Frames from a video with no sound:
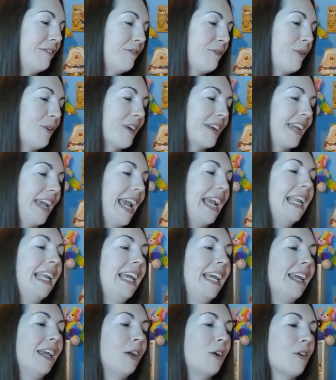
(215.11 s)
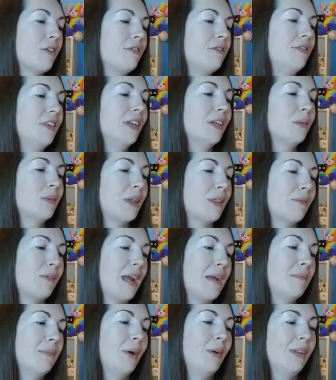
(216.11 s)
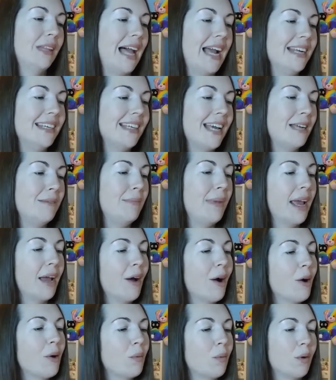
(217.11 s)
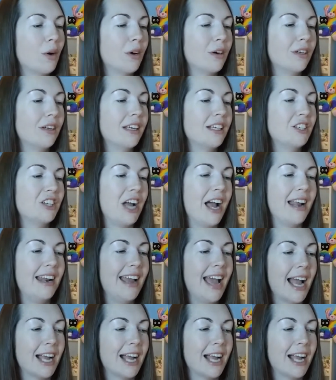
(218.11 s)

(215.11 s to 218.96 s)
For Katy, you're filled with rainbow light and make our world shine